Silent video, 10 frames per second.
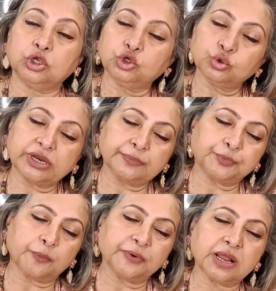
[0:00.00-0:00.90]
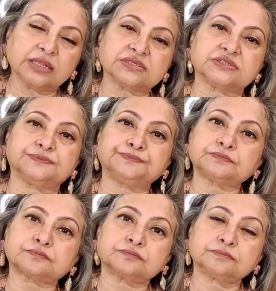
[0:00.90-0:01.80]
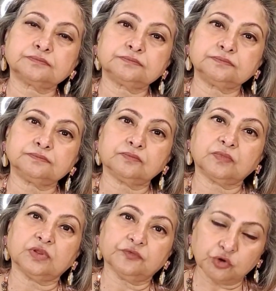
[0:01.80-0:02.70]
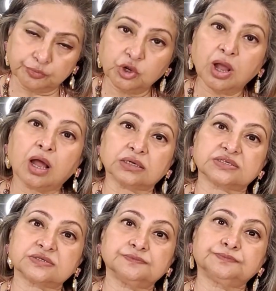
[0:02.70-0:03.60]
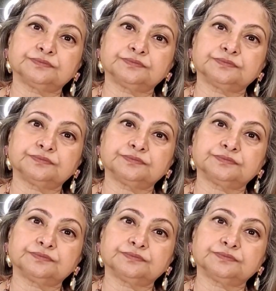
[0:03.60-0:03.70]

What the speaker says: You'll get a proper answer from your heart,